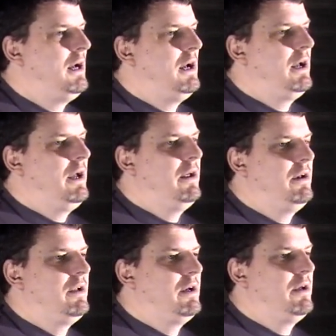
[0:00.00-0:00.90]
Uh,
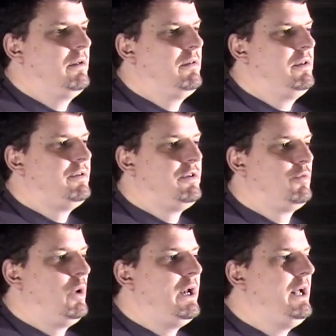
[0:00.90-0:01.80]
and uh, this
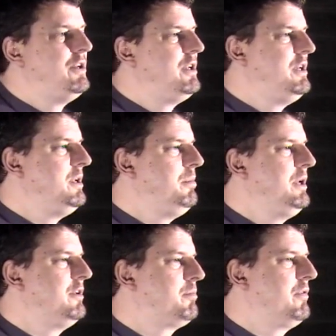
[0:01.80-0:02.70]
is what HTTP
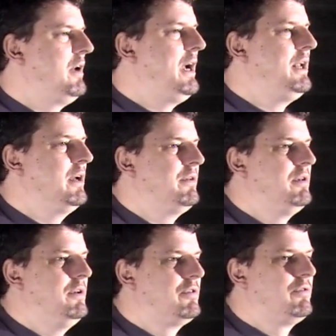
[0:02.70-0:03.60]
is providing
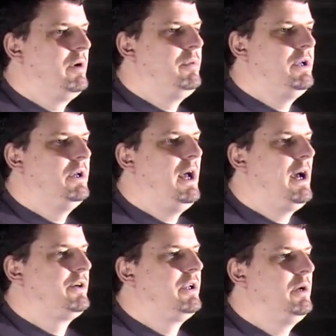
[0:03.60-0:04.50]
us, a distributed
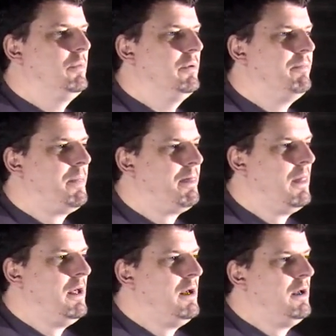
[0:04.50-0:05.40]
hash table.
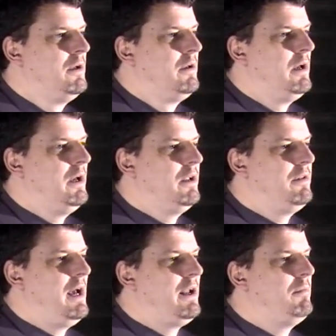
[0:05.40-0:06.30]

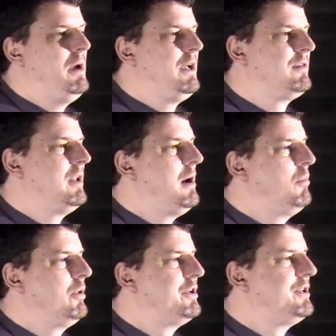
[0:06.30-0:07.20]
And that makes a
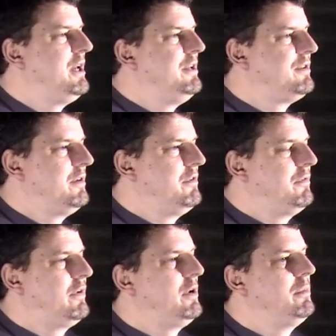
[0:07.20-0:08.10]
lot more sense of
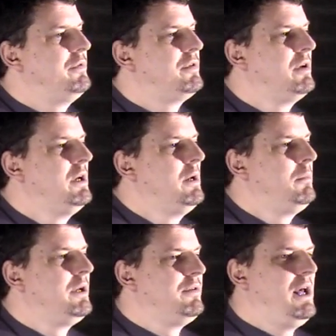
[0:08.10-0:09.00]
the verbs
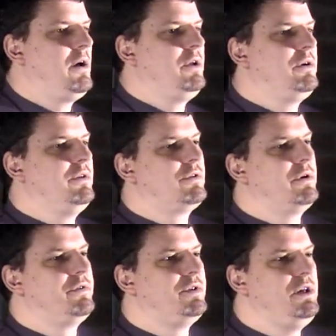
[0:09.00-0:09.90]
because now you can
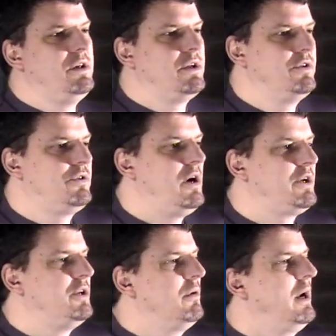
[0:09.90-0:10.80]
sort of see the
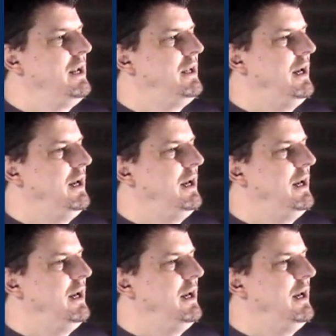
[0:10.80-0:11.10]
construction, right?